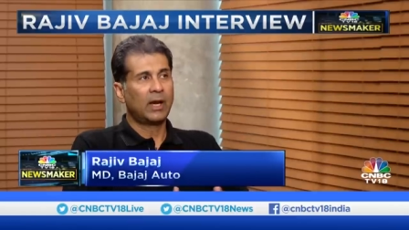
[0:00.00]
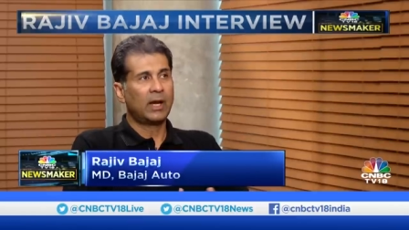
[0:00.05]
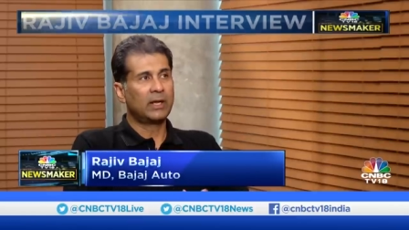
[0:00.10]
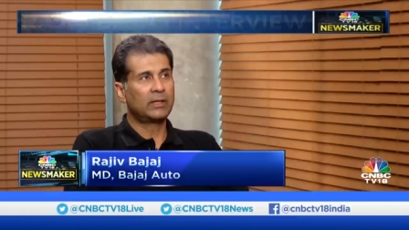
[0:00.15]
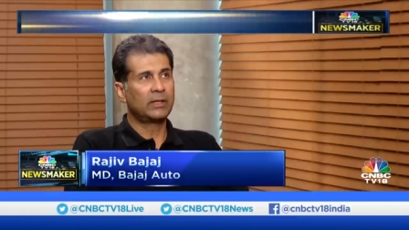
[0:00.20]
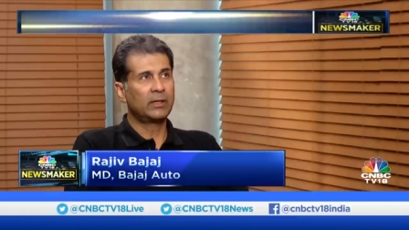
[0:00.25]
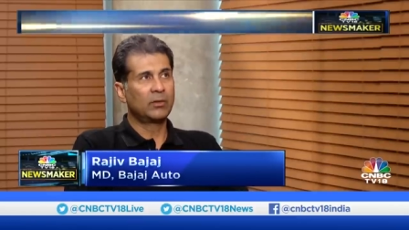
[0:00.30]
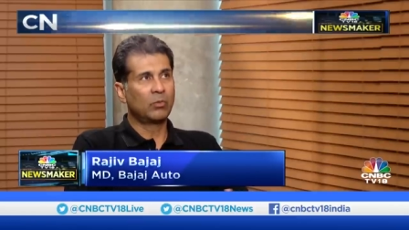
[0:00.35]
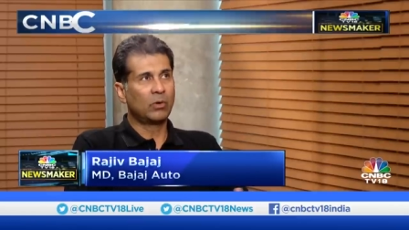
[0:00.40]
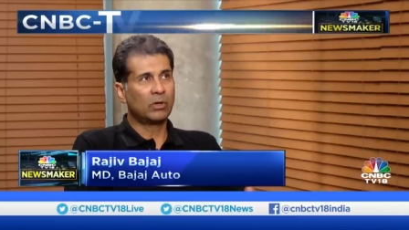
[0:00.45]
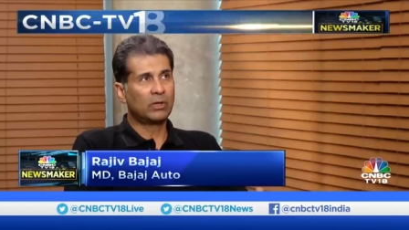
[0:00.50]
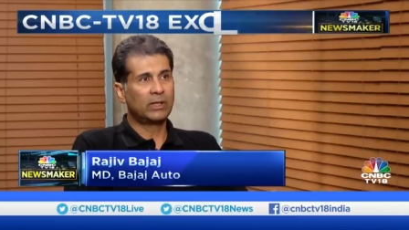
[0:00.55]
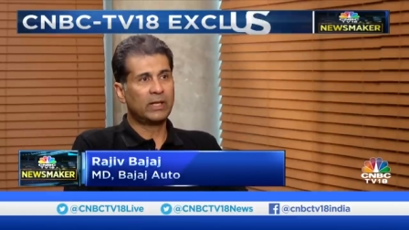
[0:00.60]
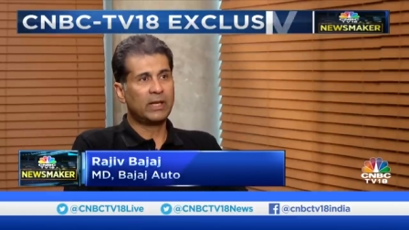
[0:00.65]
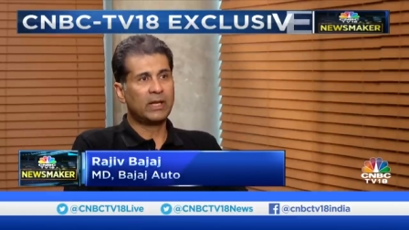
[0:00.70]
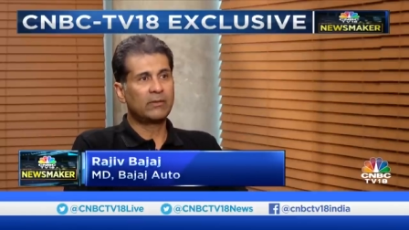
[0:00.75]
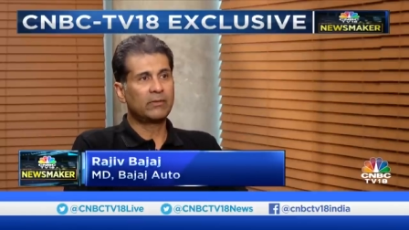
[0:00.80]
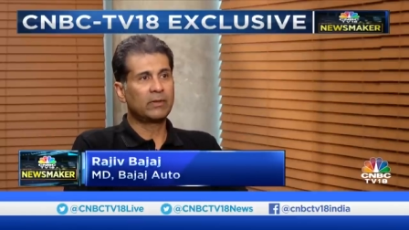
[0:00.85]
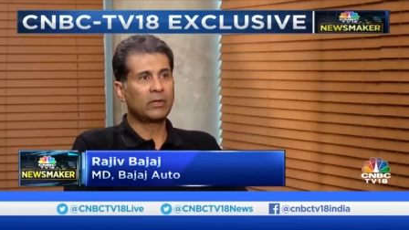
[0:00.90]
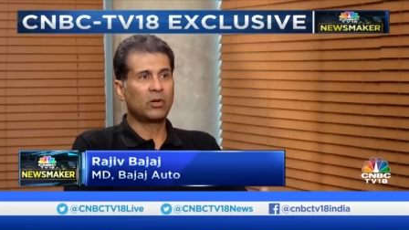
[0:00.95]
I think what
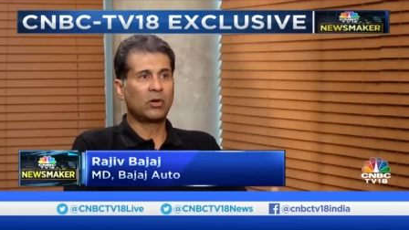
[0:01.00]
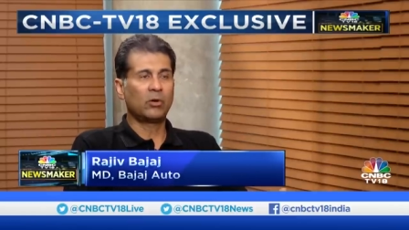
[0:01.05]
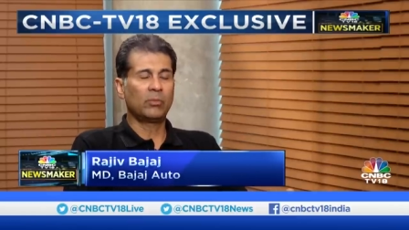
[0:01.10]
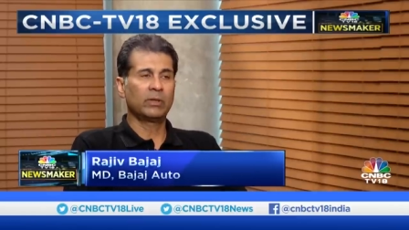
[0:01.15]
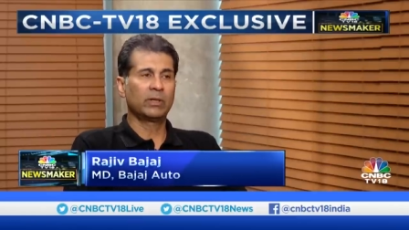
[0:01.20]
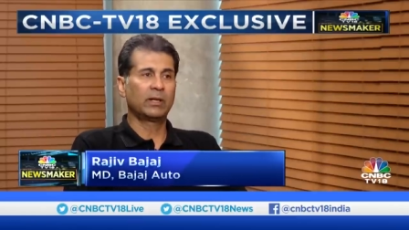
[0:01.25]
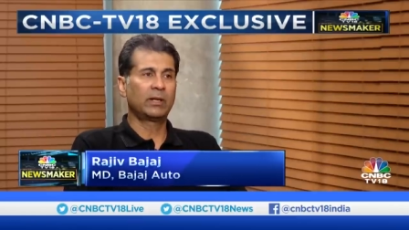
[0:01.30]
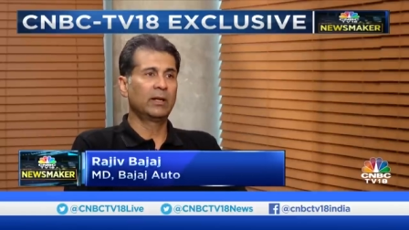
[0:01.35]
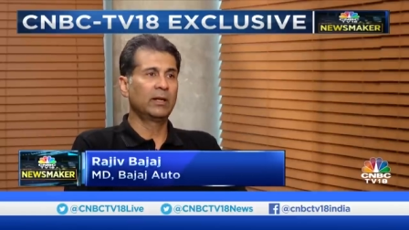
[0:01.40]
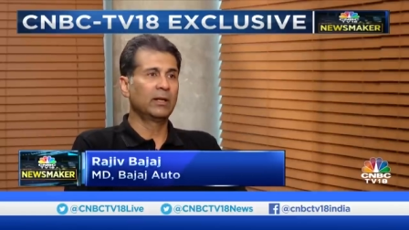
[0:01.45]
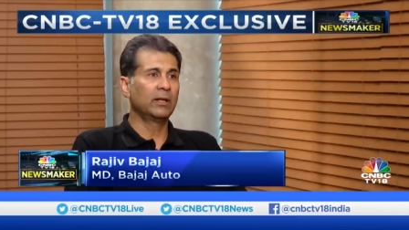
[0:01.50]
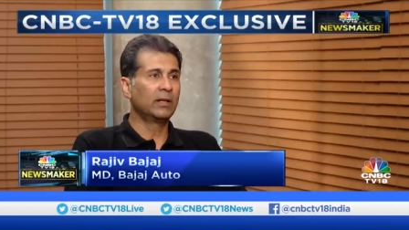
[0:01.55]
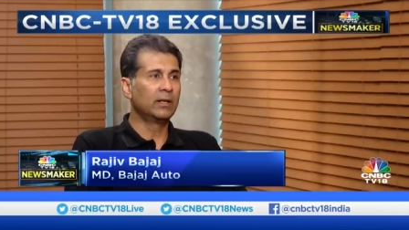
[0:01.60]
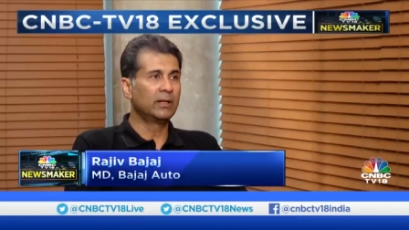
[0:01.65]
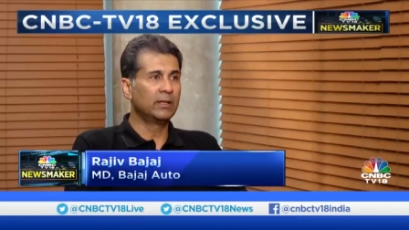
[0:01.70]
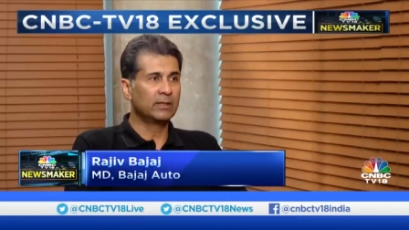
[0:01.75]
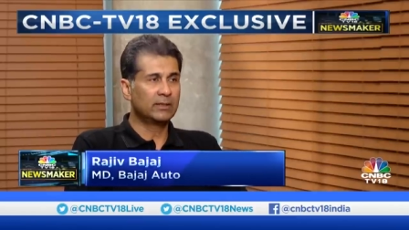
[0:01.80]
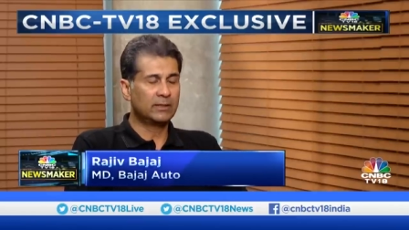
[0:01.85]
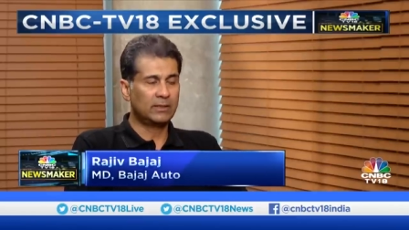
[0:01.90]
they have in common clearly